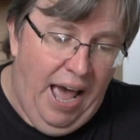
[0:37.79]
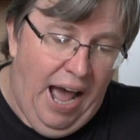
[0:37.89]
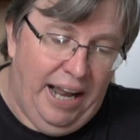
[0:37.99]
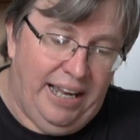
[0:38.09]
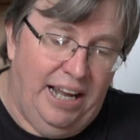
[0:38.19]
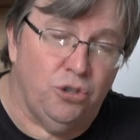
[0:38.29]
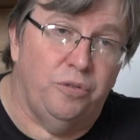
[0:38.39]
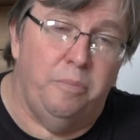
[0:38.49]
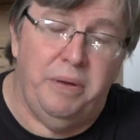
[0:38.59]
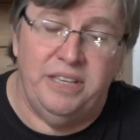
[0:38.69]
I cut off
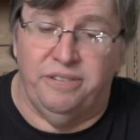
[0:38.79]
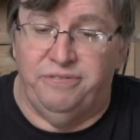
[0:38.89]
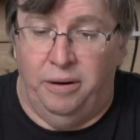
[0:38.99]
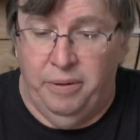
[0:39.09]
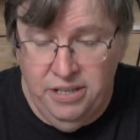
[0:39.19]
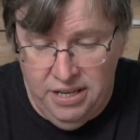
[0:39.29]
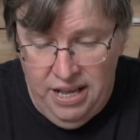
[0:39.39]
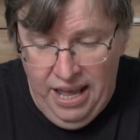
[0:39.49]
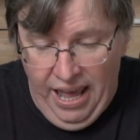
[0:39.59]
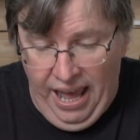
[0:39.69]
a piece of filament
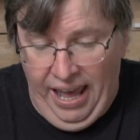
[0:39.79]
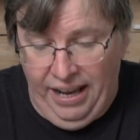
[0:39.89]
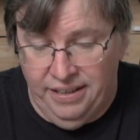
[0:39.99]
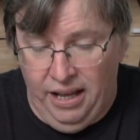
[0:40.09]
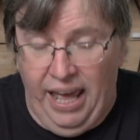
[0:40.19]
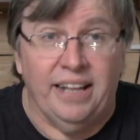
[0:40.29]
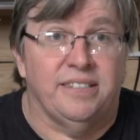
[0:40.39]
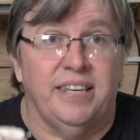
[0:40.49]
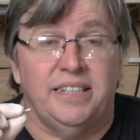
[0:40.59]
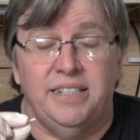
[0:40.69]
and uh, at
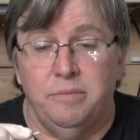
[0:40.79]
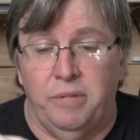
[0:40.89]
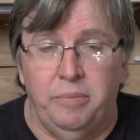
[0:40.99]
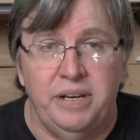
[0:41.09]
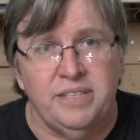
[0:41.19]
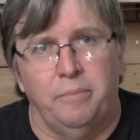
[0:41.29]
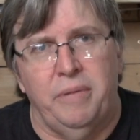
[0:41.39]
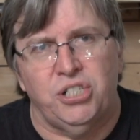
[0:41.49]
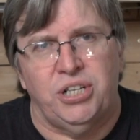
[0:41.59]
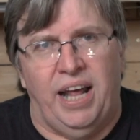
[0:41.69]
16 millimeters, I
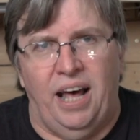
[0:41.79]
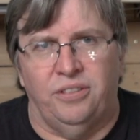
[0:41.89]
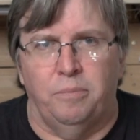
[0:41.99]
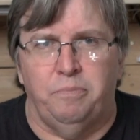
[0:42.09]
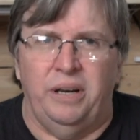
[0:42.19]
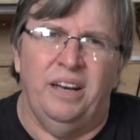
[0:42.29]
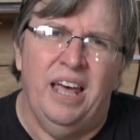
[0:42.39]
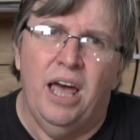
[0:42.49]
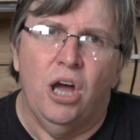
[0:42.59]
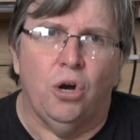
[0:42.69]
measured out the pin,
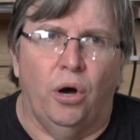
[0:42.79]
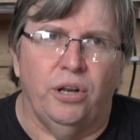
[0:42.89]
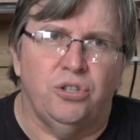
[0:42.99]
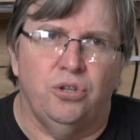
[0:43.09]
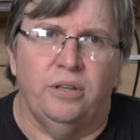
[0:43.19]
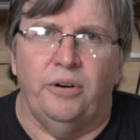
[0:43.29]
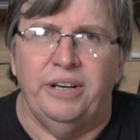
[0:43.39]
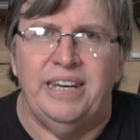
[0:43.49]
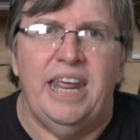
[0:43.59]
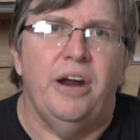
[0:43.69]
got it to the
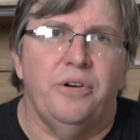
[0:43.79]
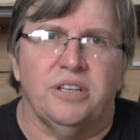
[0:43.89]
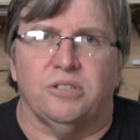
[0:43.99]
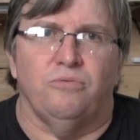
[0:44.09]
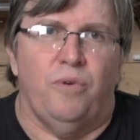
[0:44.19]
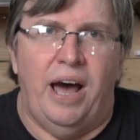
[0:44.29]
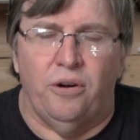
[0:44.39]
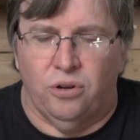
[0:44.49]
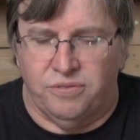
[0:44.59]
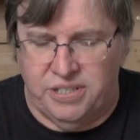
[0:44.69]
nearest
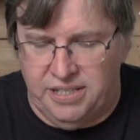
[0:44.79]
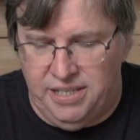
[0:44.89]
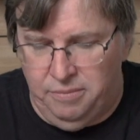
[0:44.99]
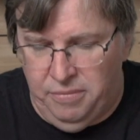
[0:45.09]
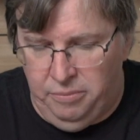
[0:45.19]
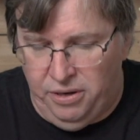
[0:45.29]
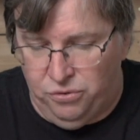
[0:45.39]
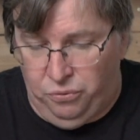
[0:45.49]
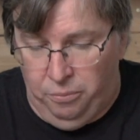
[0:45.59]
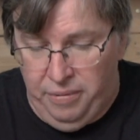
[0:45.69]
round of 16 millimeters
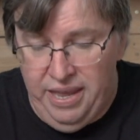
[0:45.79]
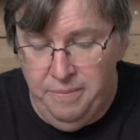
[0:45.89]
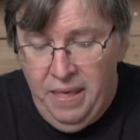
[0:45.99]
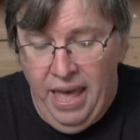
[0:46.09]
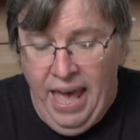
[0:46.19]
for me.